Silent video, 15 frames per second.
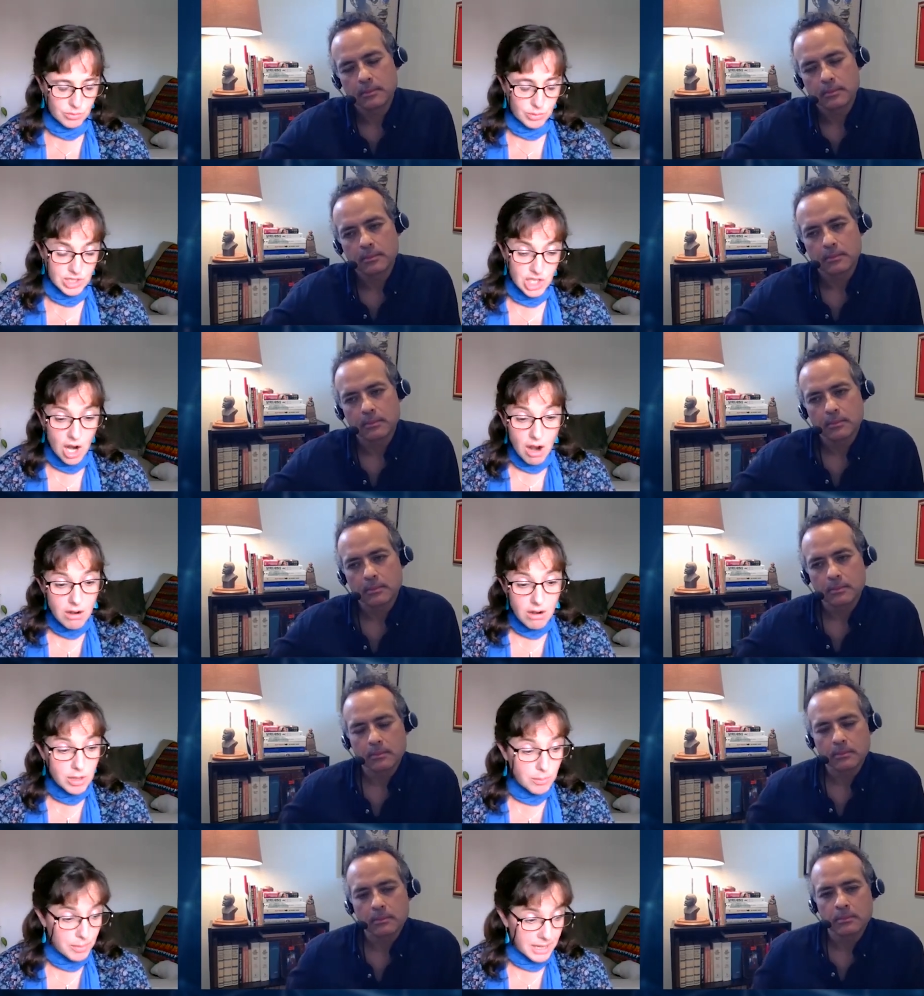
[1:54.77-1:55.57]
Speaker 1: which
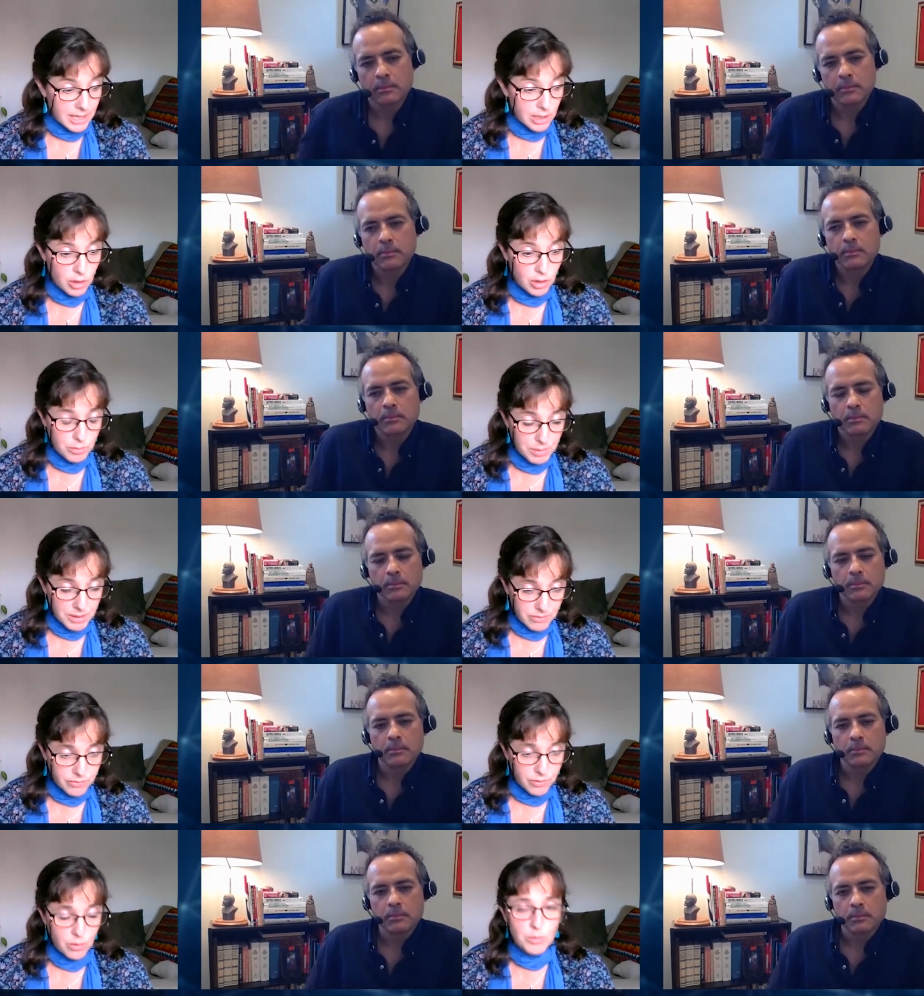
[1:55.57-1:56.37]
arguably could be
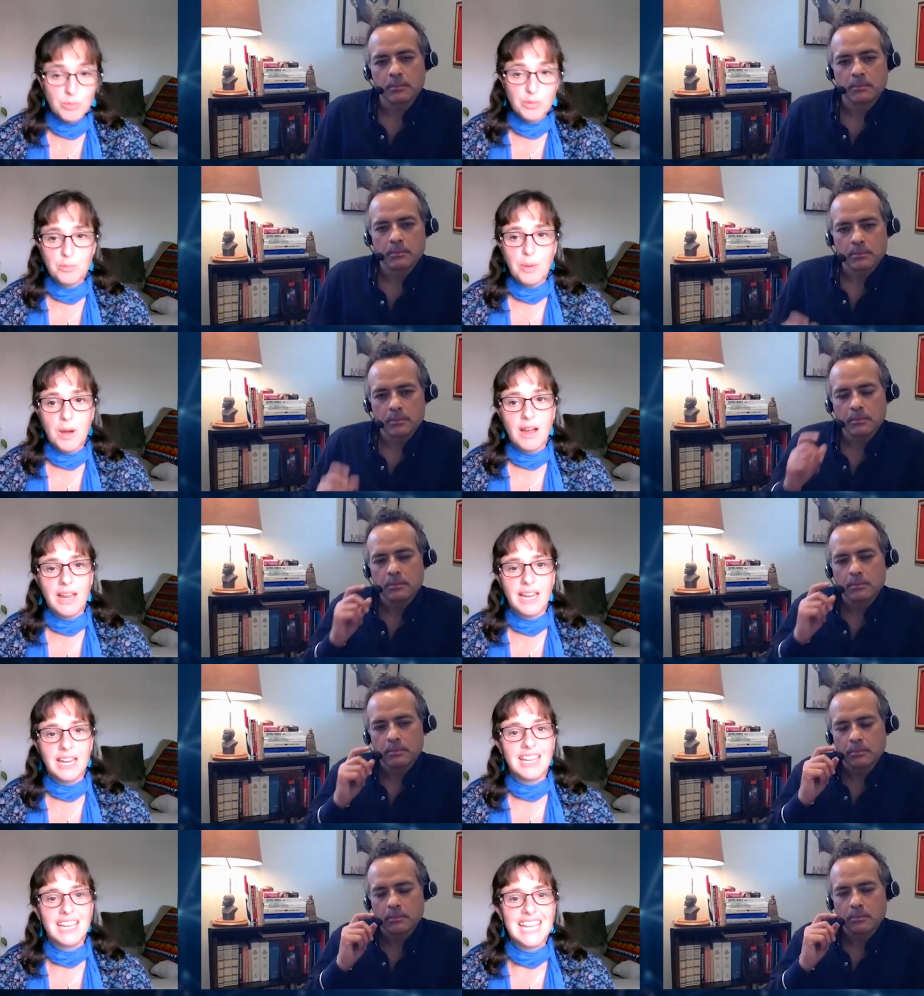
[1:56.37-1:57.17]
formed
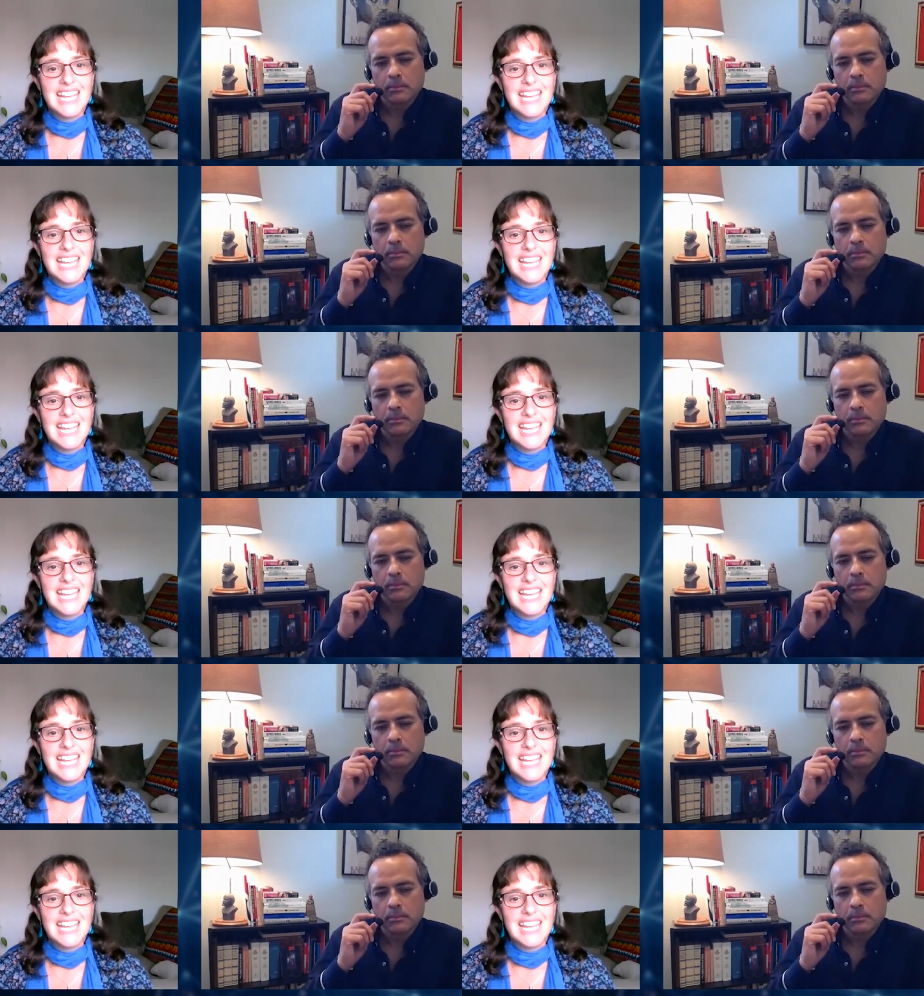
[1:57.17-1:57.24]
by